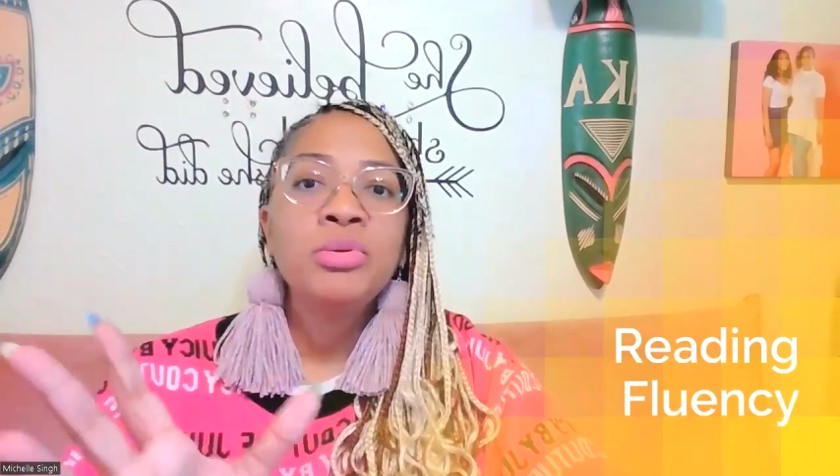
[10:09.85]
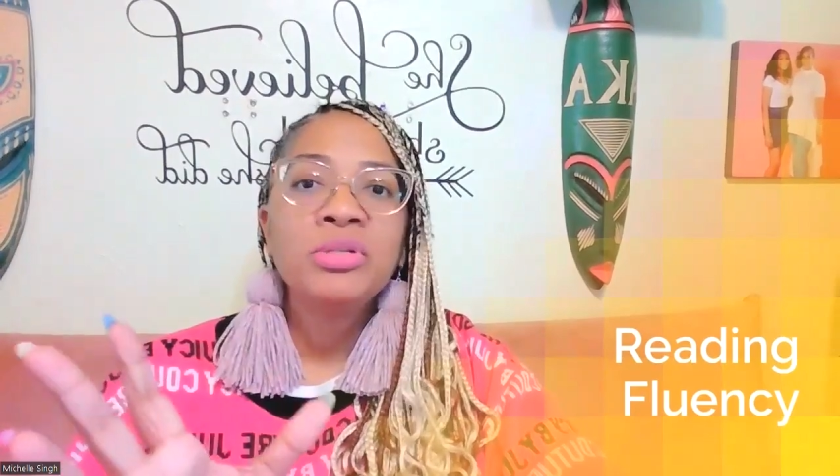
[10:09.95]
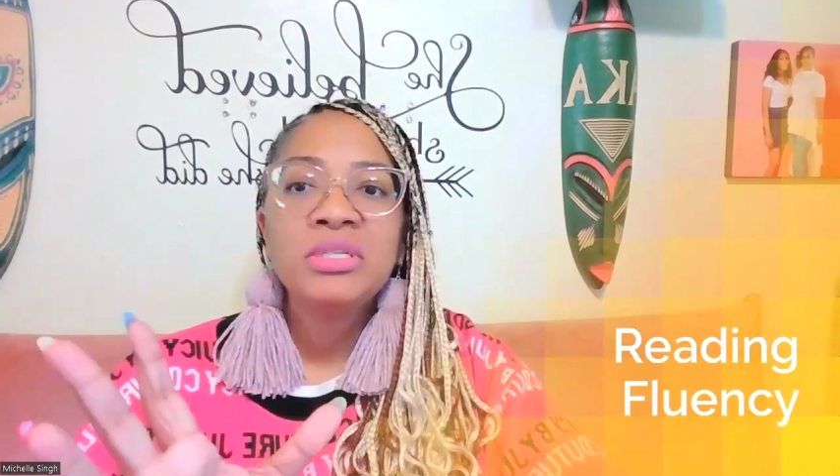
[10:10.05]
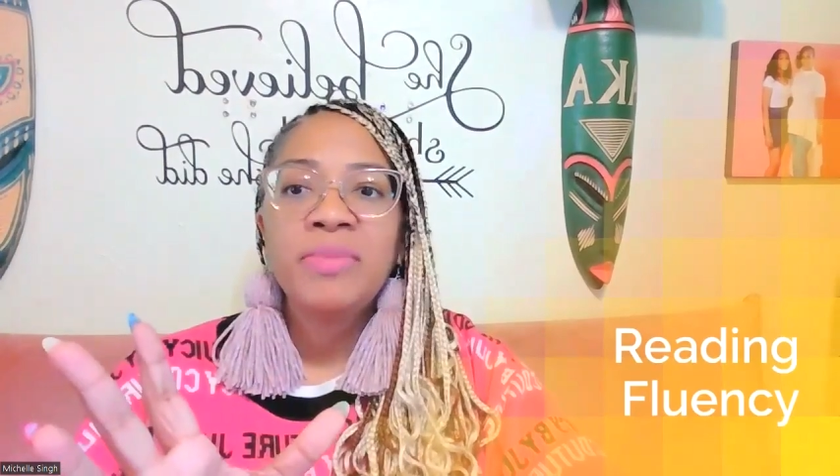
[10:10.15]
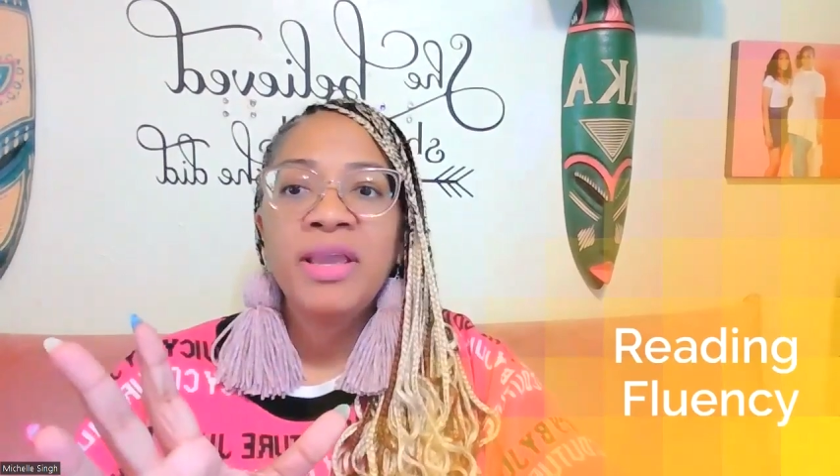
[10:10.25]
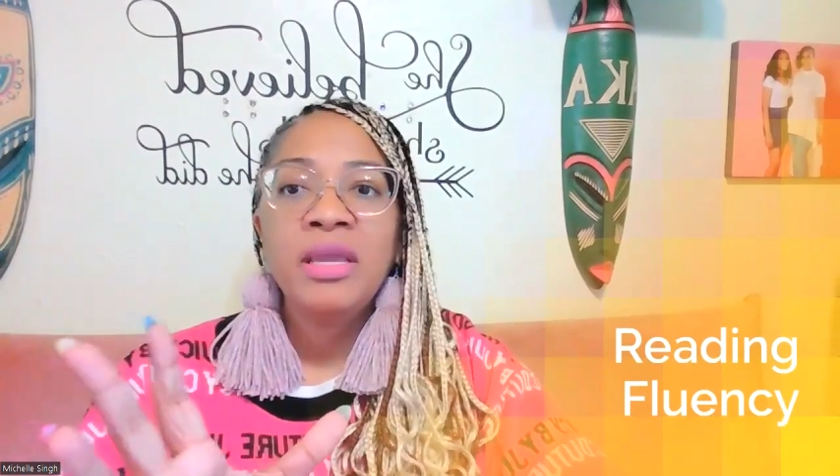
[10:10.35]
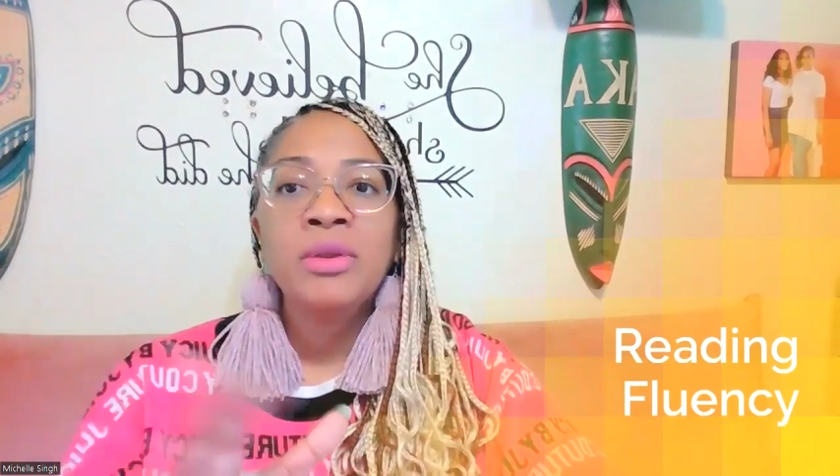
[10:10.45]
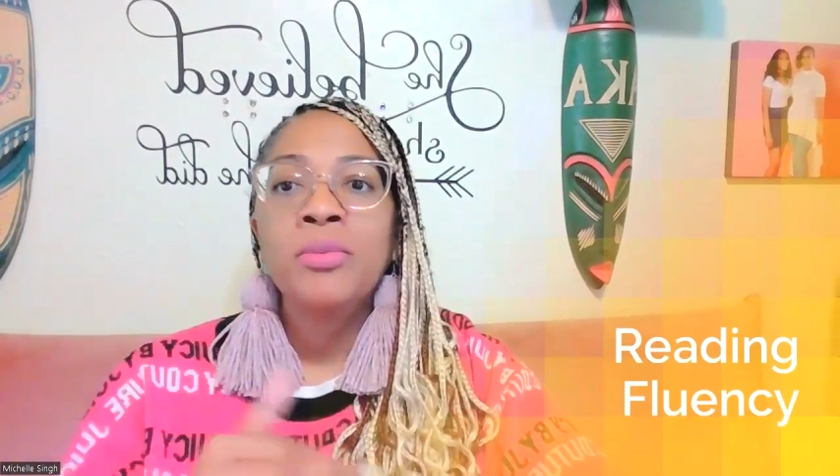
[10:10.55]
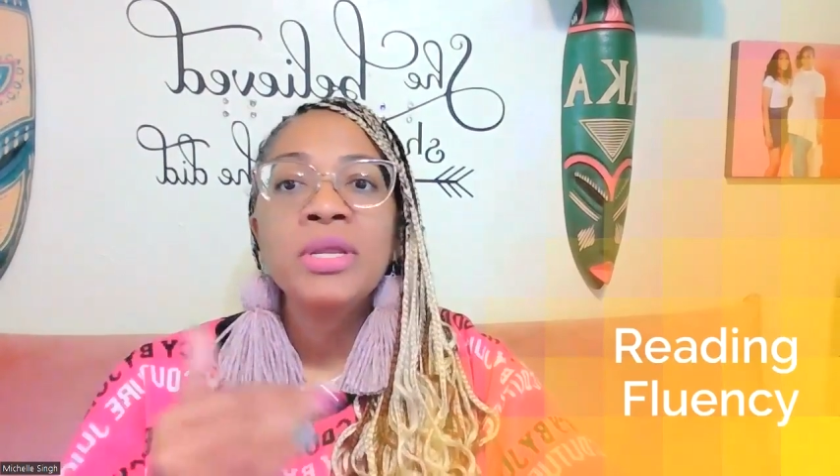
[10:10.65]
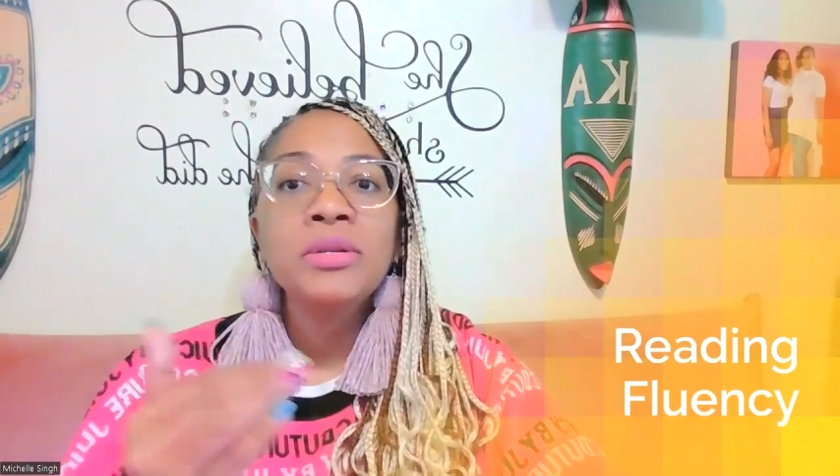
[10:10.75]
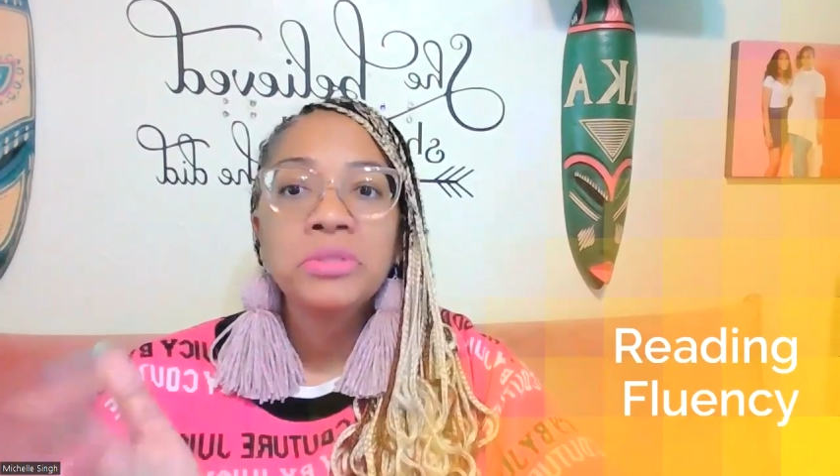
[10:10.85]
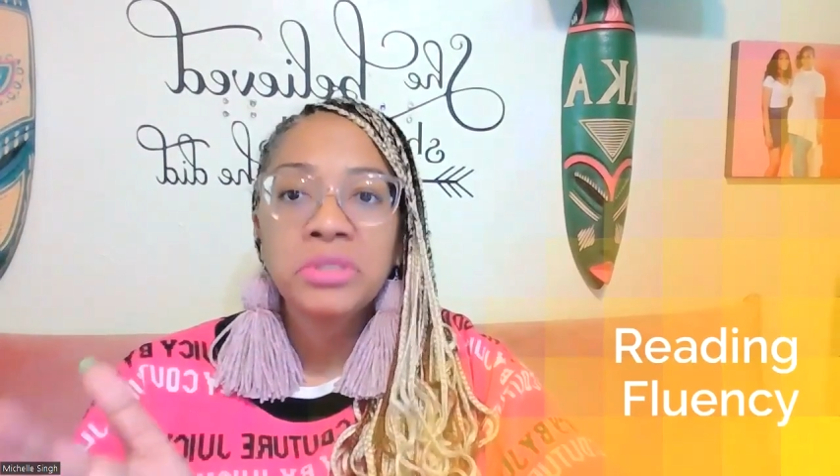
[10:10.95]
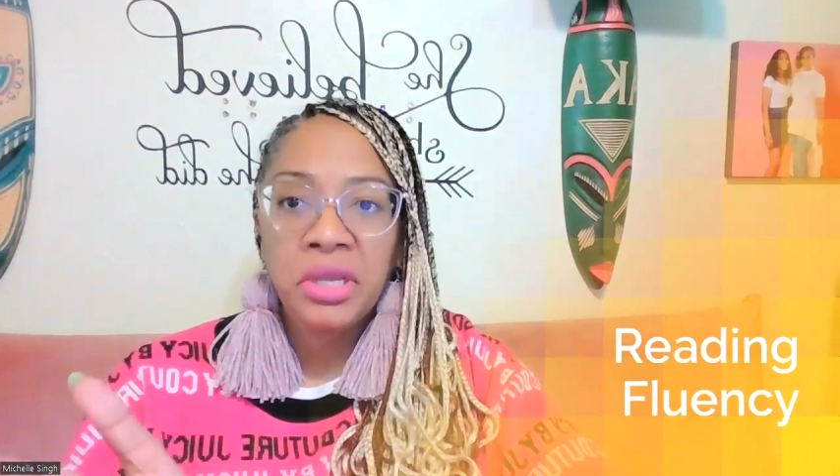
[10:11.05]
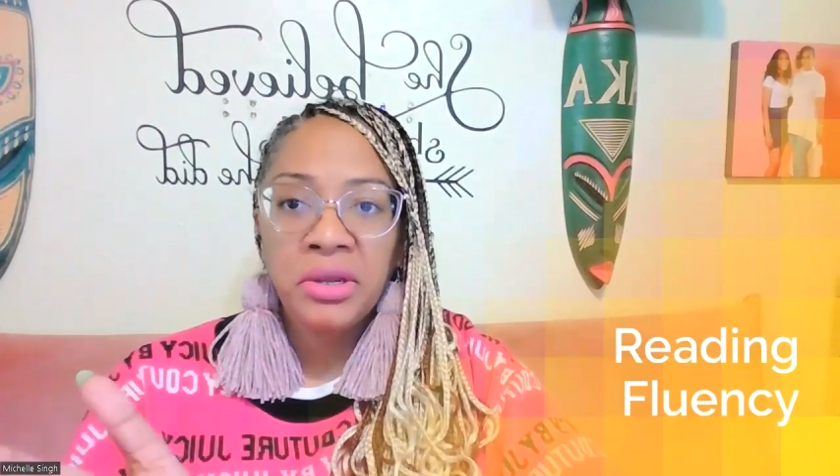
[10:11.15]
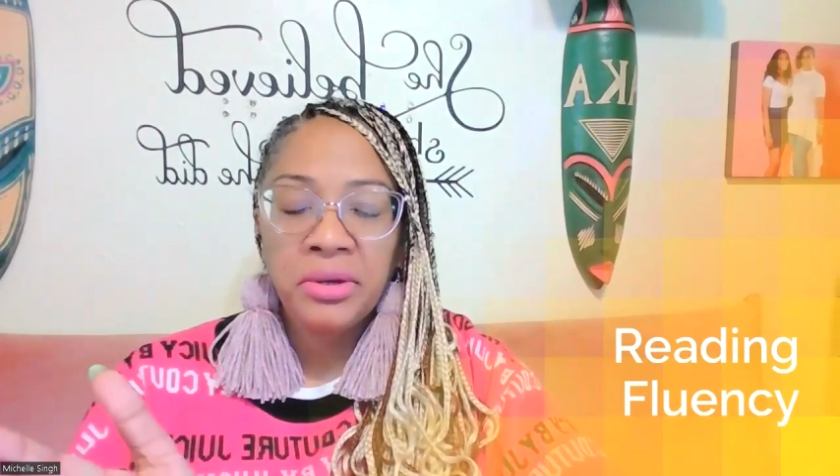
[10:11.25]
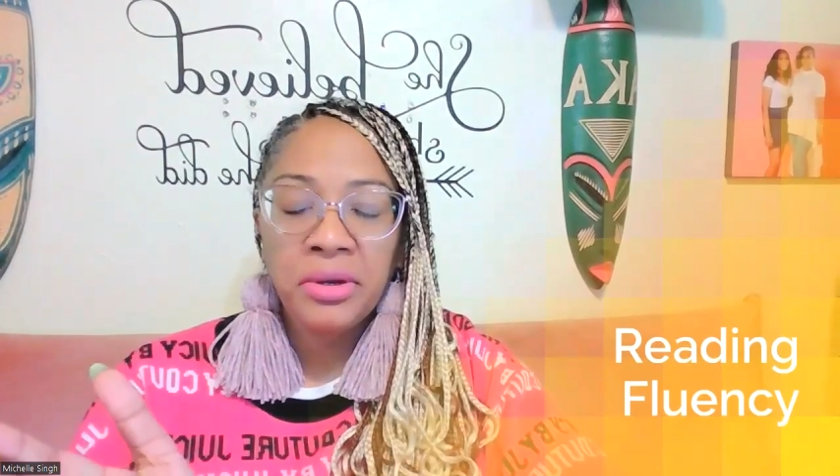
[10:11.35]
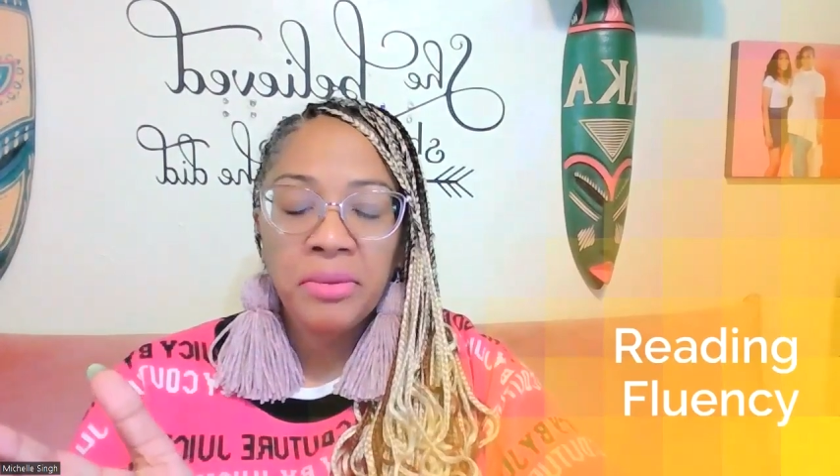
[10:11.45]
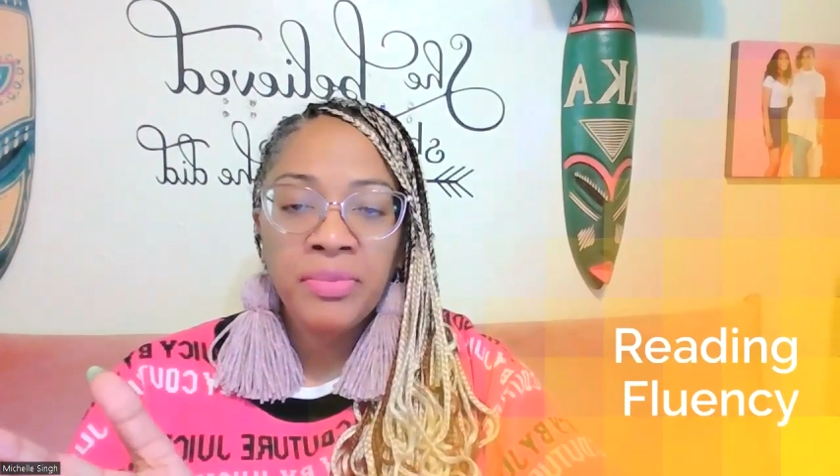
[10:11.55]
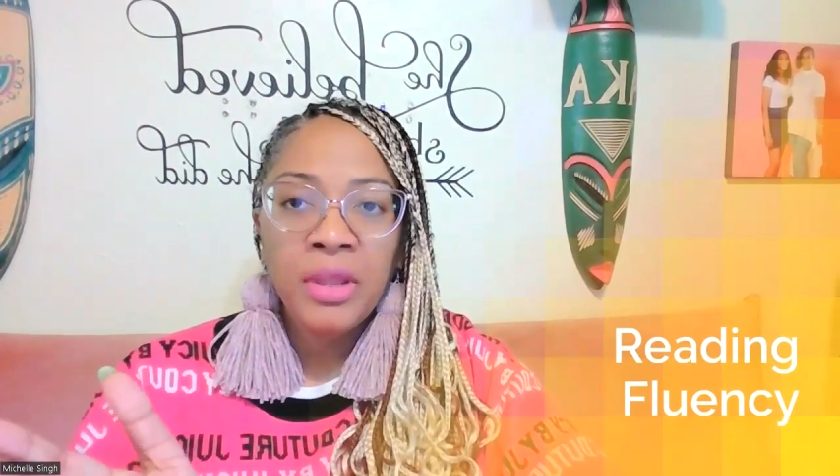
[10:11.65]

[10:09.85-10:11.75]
participate in a readers theater